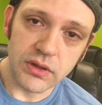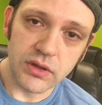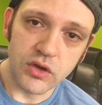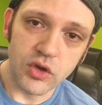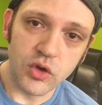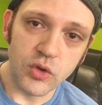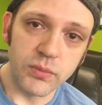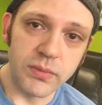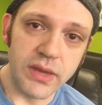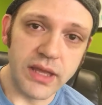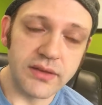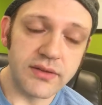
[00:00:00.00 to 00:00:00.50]

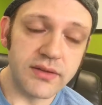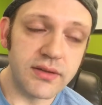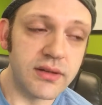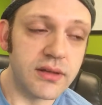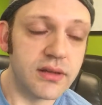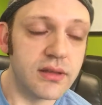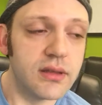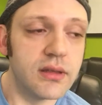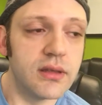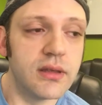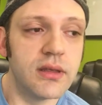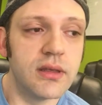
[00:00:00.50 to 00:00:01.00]
who meant
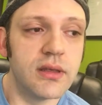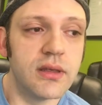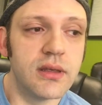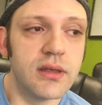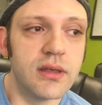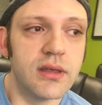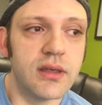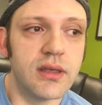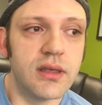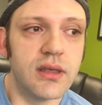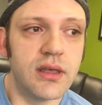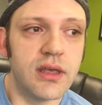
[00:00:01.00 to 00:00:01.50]

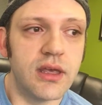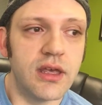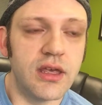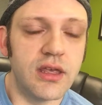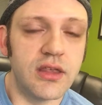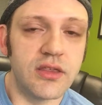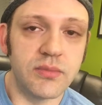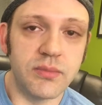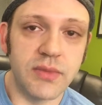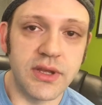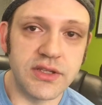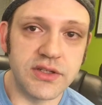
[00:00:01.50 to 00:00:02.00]

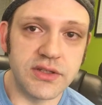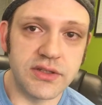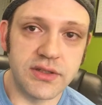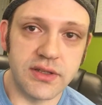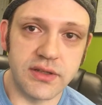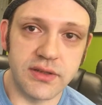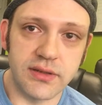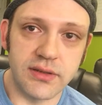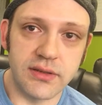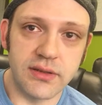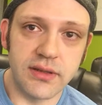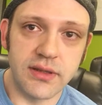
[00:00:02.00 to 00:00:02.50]
as much
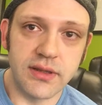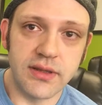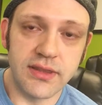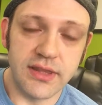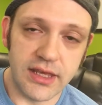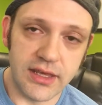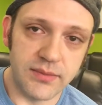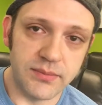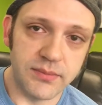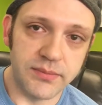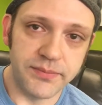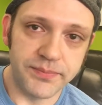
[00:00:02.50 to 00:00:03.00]
to
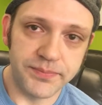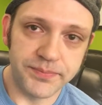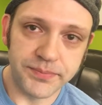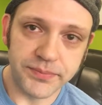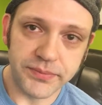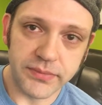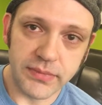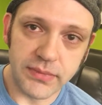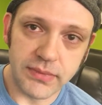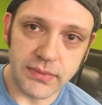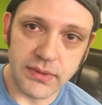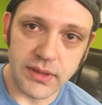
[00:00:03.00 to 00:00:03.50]
them
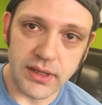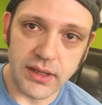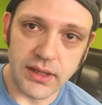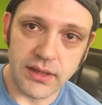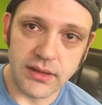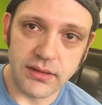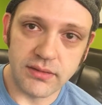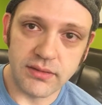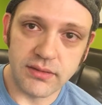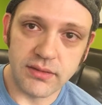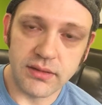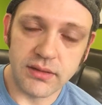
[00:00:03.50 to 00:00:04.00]

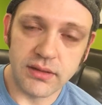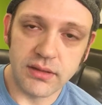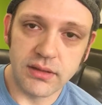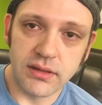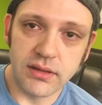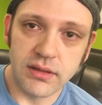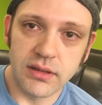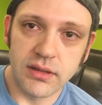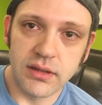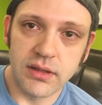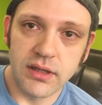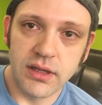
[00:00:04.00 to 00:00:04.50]
as
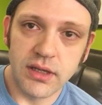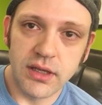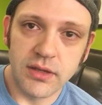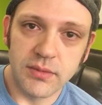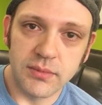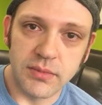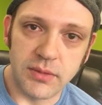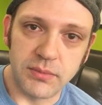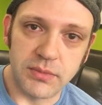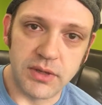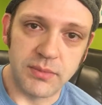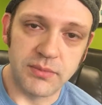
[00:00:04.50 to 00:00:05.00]

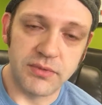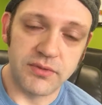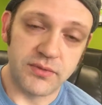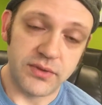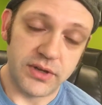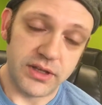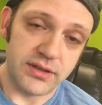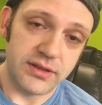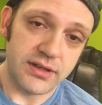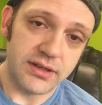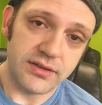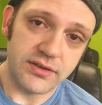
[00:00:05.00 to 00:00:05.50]
my mom's
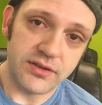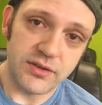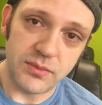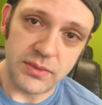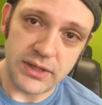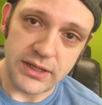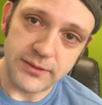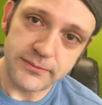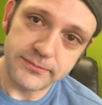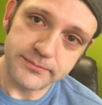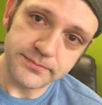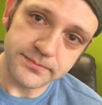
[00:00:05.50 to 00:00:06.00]
friend did to
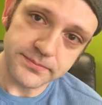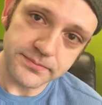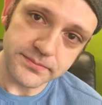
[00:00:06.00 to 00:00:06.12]
me.